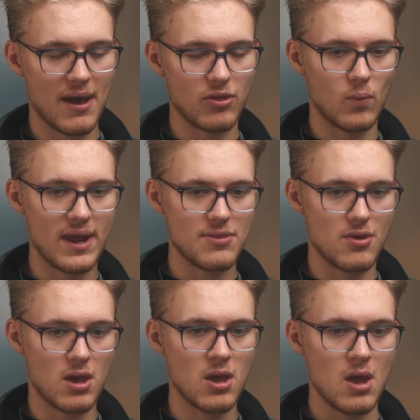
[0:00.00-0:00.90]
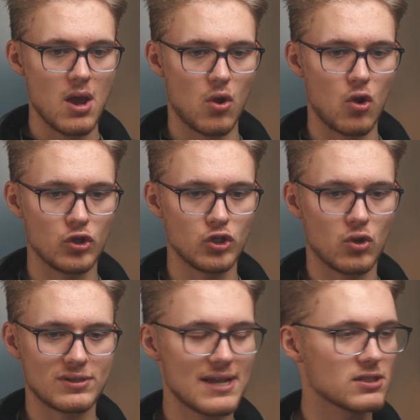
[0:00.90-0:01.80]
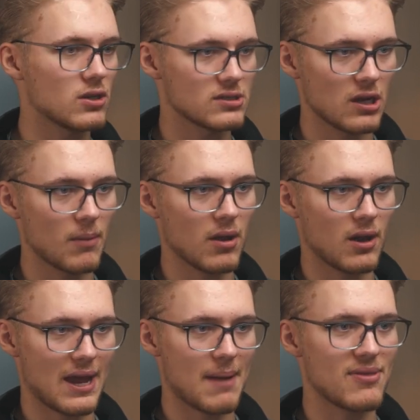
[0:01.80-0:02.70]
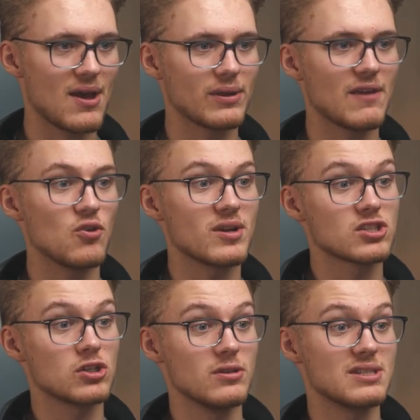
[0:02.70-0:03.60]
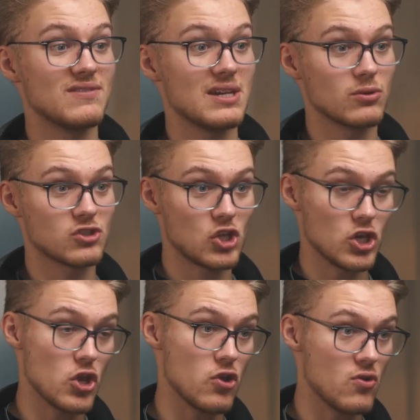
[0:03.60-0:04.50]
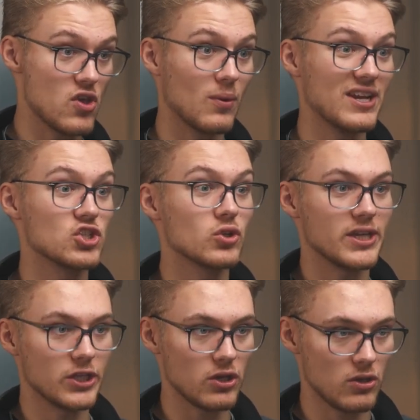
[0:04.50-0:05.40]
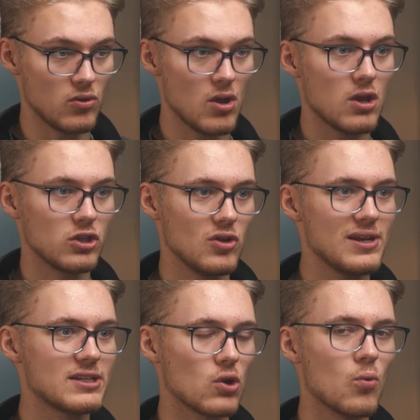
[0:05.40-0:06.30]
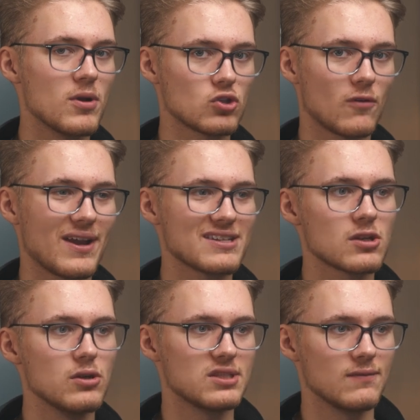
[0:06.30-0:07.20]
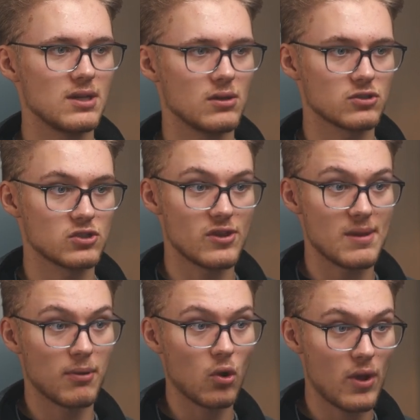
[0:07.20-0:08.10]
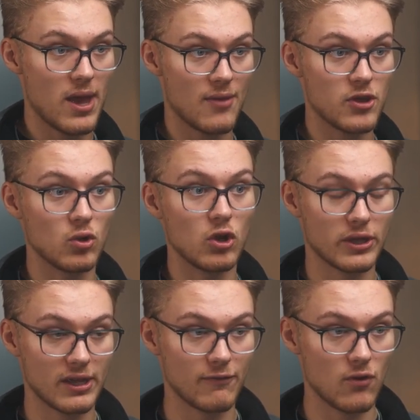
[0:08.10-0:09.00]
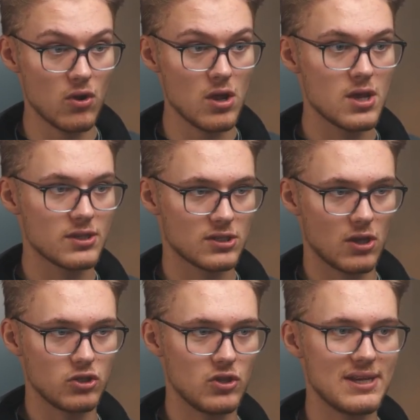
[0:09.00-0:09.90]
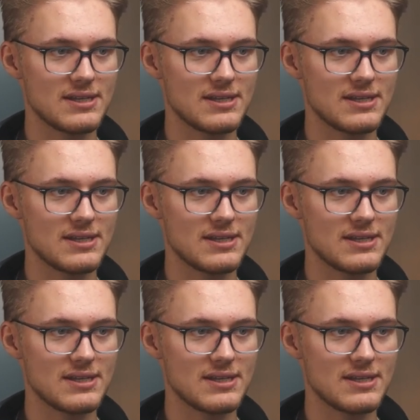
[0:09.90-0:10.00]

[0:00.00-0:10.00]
about the way that on your Tesco's Club Card app, they'll give you exclusive deals to you that will intrigue you. You need to almost offer exclusive deals to the employer that you're looking for. So you